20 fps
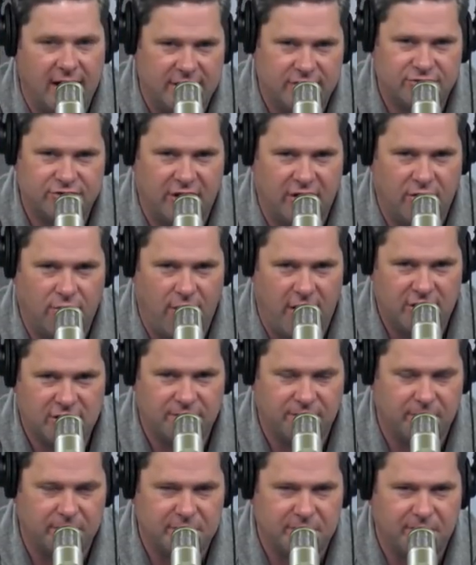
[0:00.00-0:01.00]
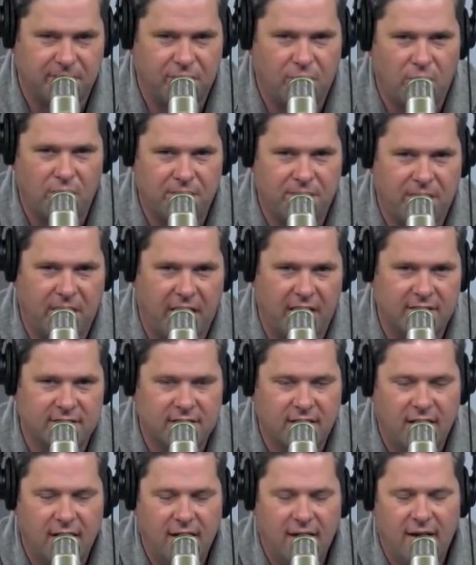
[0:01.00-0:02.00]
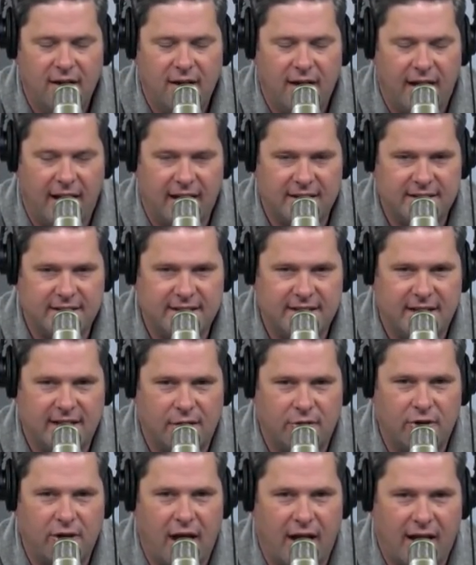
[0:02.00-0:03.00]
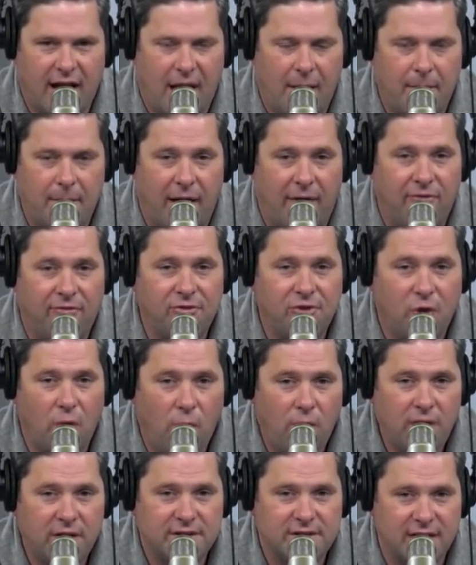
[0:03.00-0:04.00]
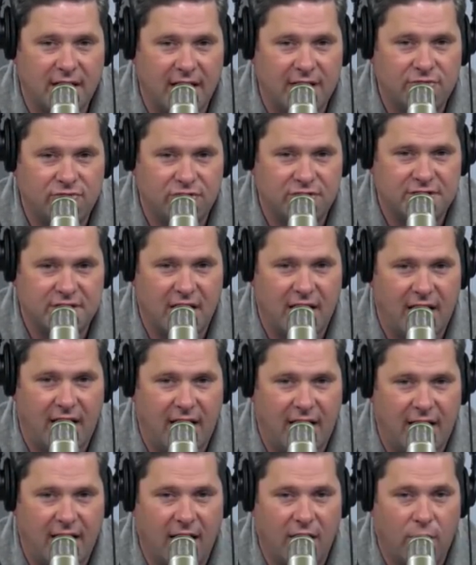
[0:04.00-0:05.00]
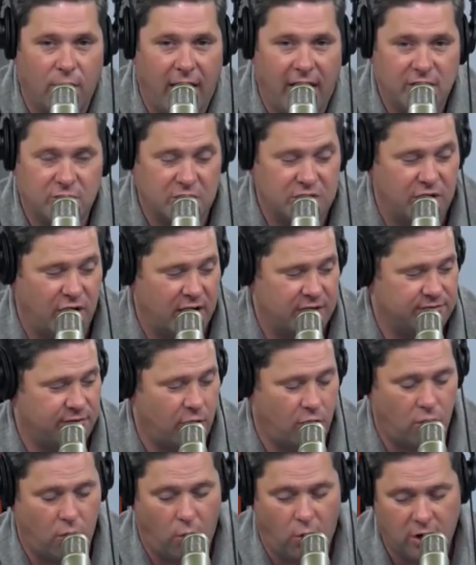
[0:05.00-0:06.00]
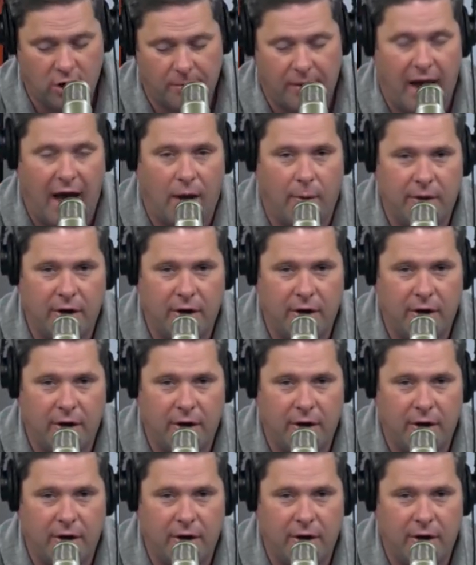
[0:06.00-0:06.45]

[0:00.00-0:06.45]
interesting question from some Florida fans at SECCountry.com about Florida's interest in a graduate transfer quarterback.